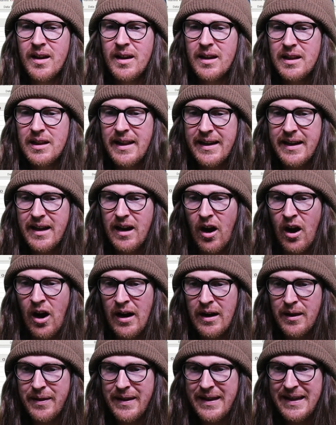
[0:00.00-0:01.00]
Click
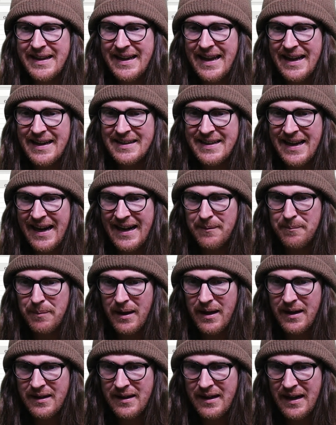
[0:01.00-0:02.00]
on the Get Data
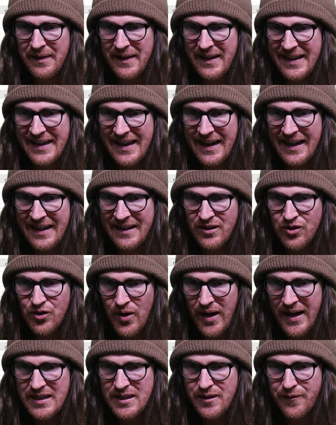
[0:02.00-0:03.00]
button in the Get and
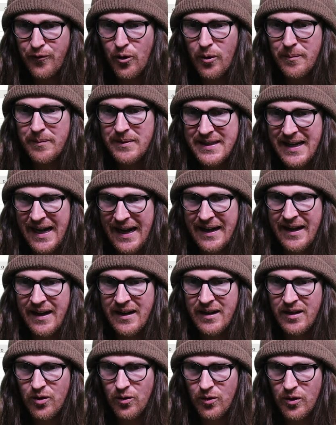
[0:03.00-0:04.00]
Transform
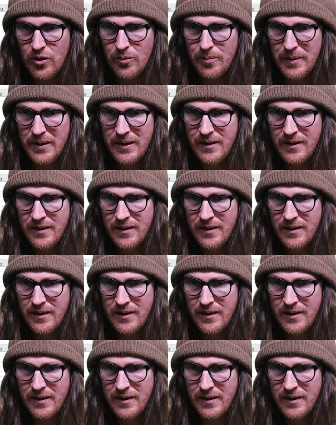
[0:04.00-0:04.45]
Data group.